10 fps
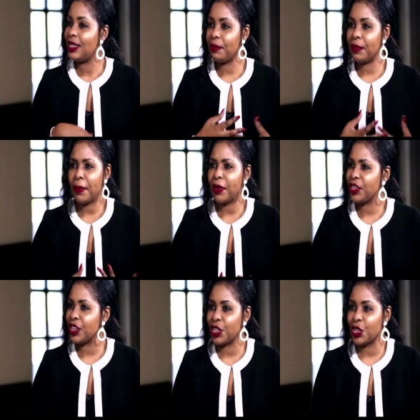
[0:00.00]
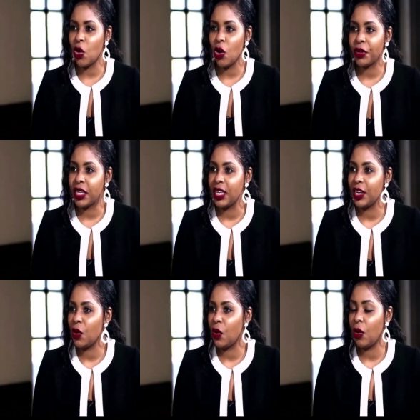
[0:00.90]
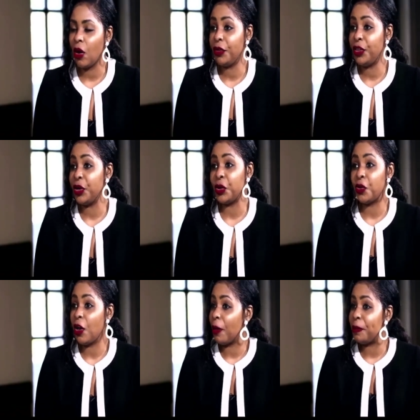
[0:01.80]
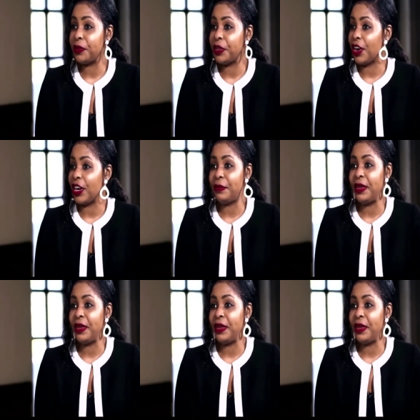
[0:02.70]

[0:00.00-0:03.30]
tell me about your story, how you grew up, your early